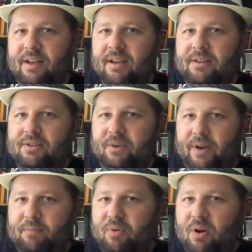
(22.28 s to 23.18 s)

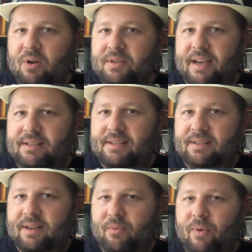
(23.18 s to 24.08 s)
during protests
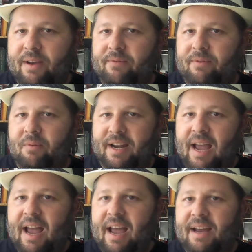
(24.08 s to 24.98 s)
that went from
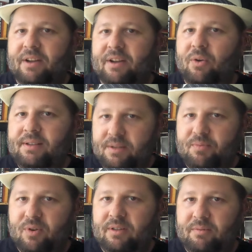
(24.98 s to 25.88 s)
Manhattan across
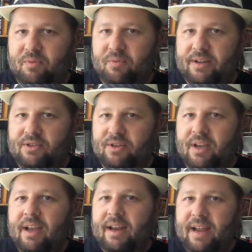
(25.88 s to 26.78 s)
the Brooklyn
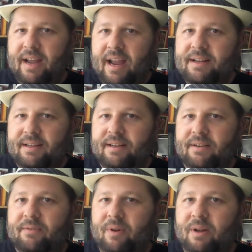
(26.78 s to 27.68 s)
Bridge and ended
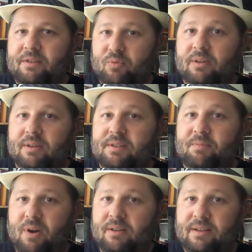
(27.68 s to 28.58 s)
in front of Brooklyn's
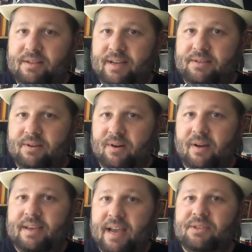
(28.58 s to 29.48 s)
Barclays
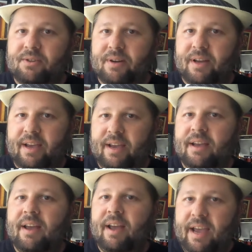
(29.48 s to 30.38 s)
Center yesterday,
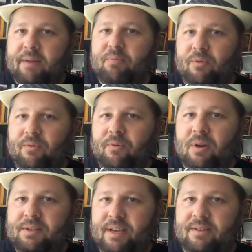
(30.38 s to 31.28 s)
April
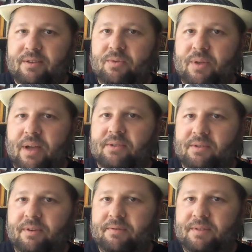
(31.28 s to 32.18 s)
14th,
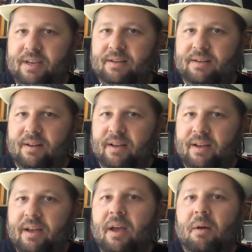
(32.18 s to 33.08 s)
2015.
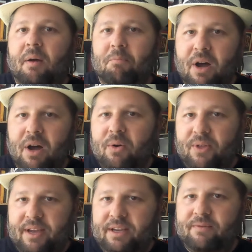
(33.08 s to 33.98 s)
Mo,
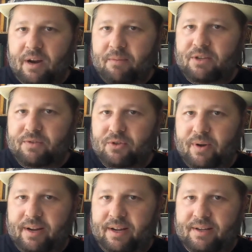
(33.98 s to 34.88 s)
thank you very much for
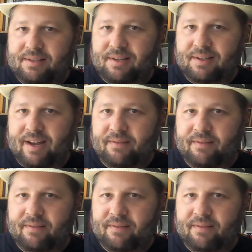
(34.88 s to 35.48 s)
joining us today.